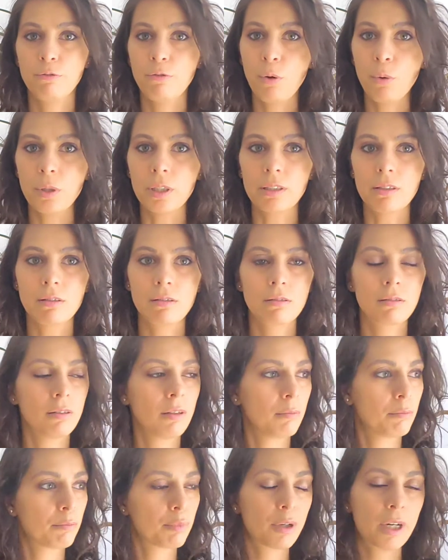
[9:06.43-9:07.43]
Focus,
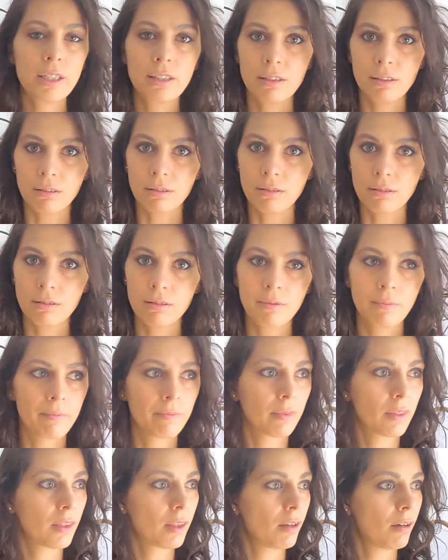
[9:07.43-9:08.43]
presence,
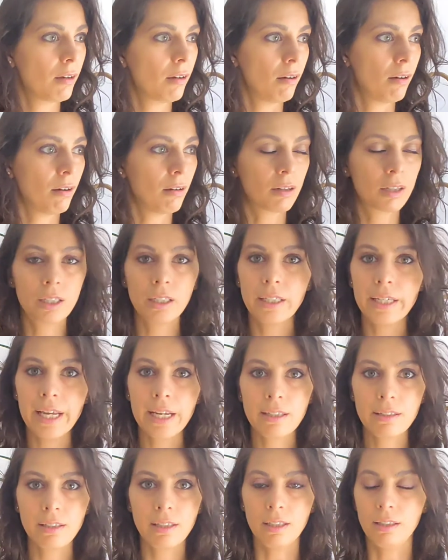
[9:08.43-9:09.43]

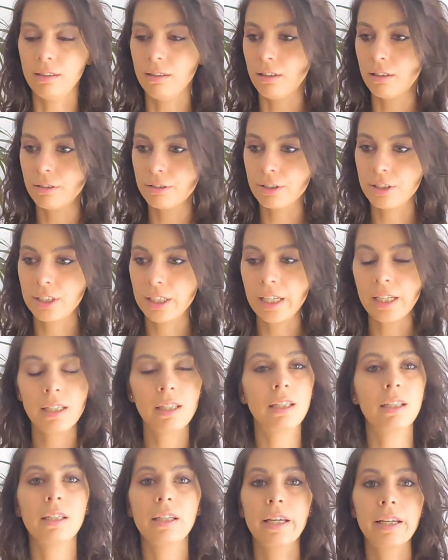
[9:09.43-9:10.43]
connecting,
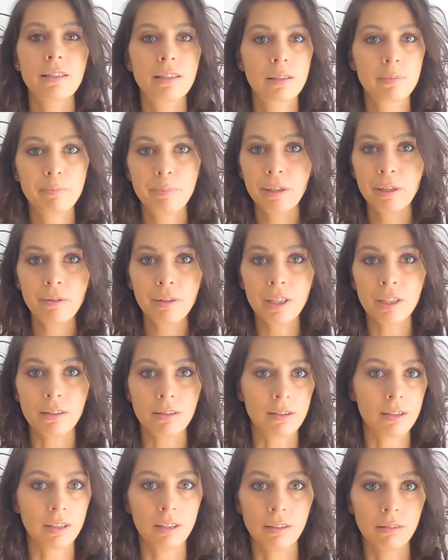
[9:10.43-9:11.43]
understanding,
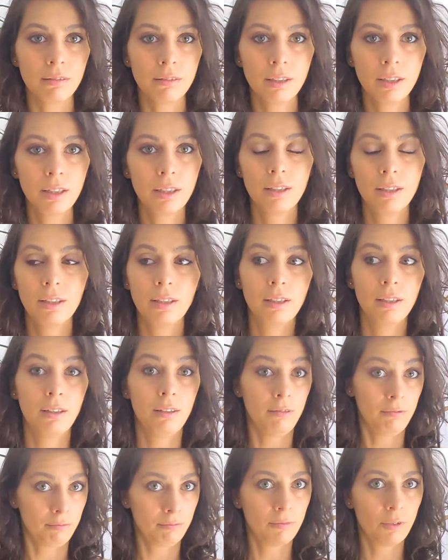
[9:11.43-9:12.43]
experiencing,
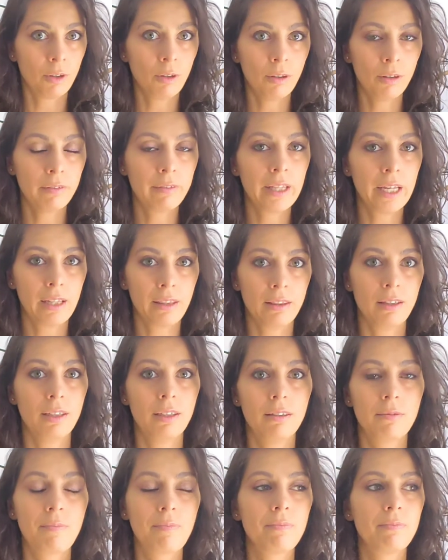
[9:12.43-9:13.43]
all of that thing.
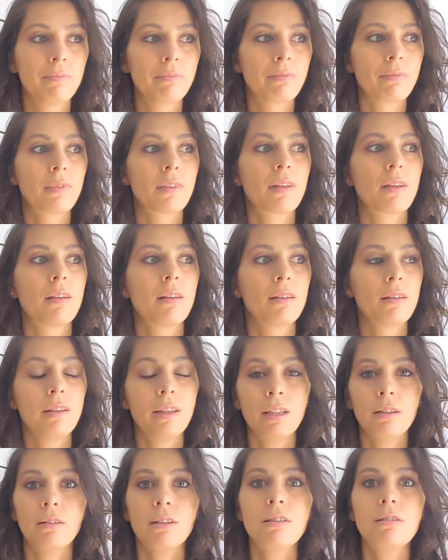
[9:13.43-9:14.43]

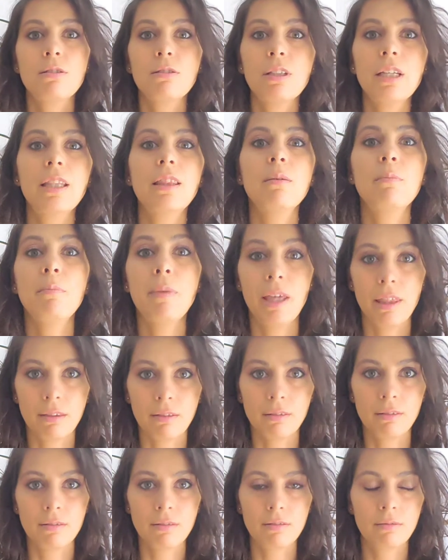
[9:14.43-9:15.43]
Now let's look at the
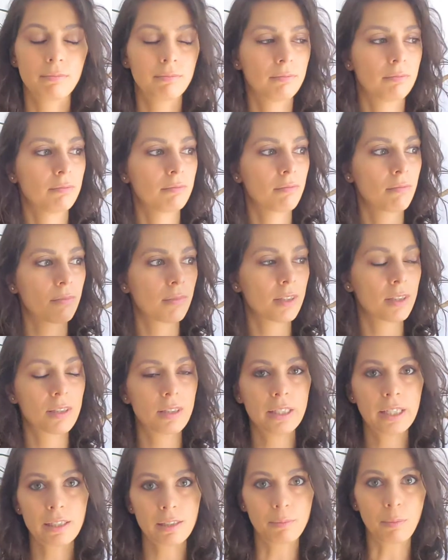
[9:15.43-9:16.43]
methods.
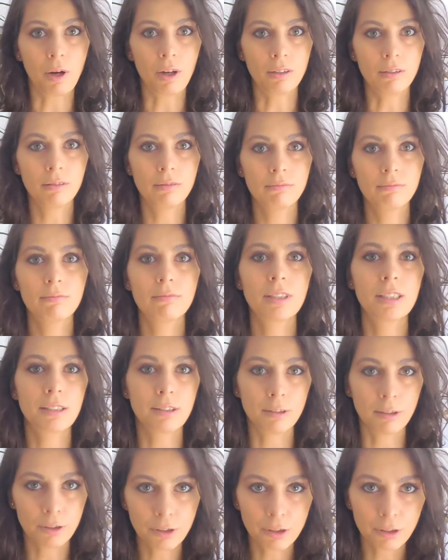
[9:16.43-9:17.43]

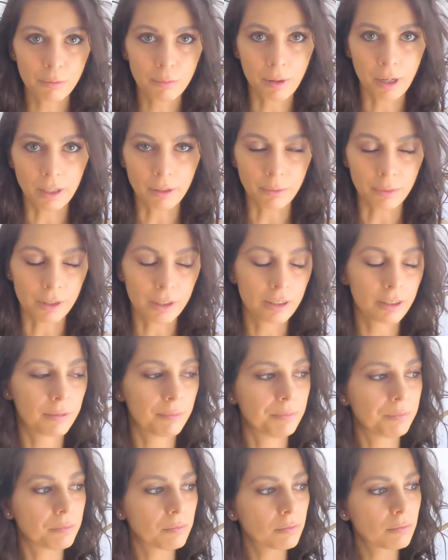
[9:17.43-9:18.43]
Sexological bodywork.
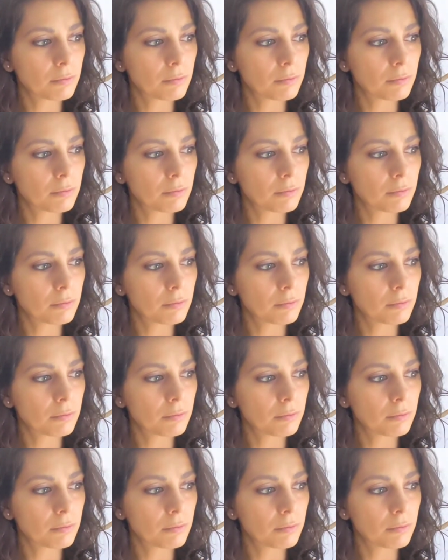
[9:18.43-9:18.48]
